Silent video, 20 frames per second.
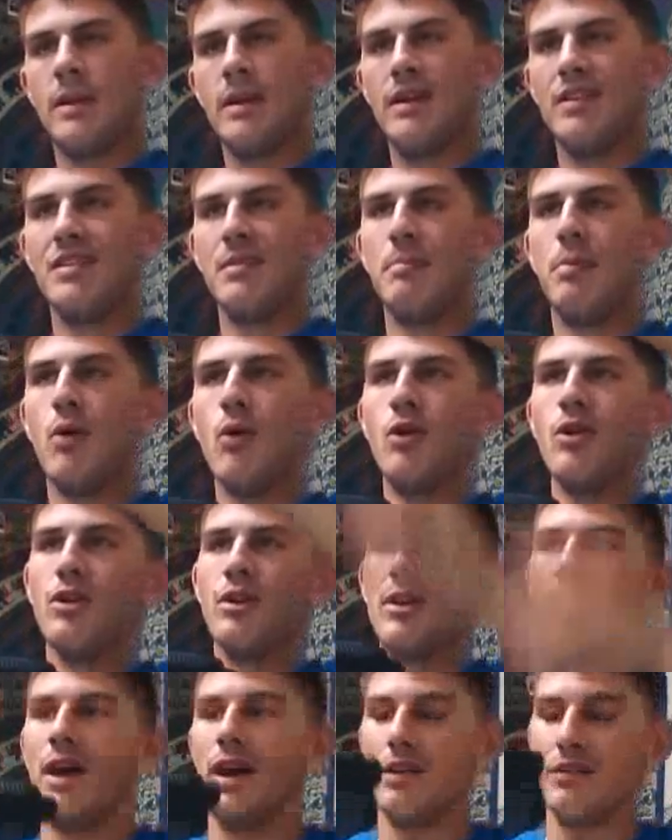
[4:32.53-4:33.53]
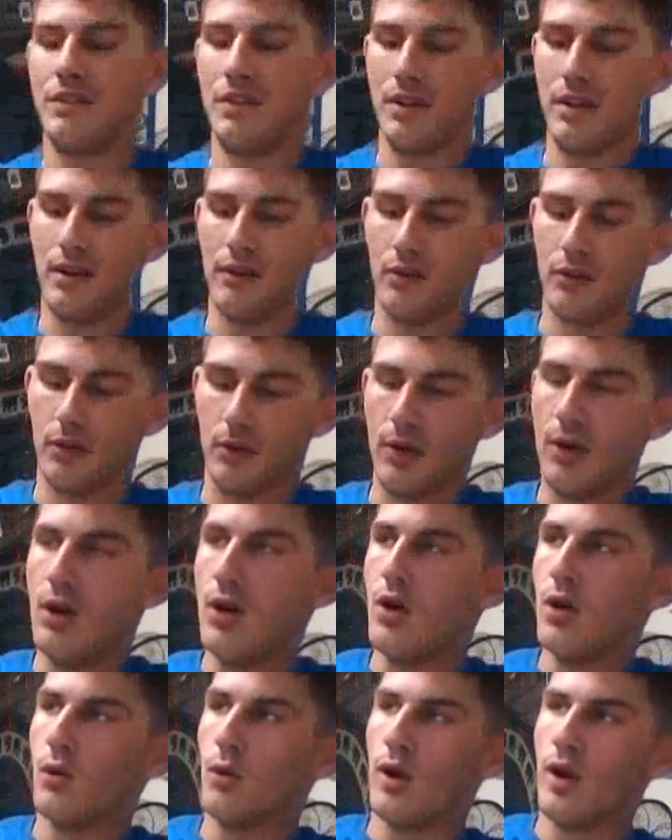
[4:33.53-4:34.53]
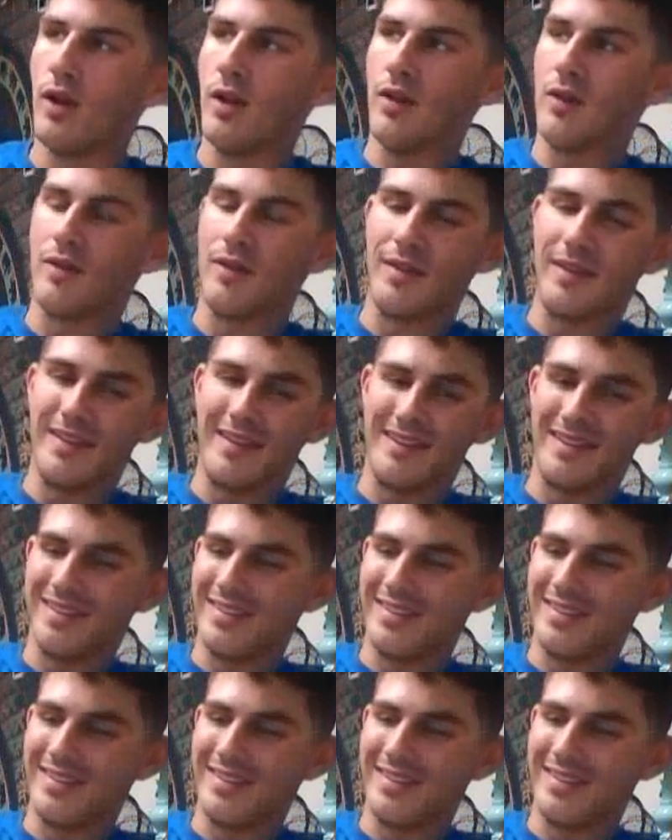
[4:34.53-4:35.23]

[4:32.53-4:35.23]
It's important not to ever run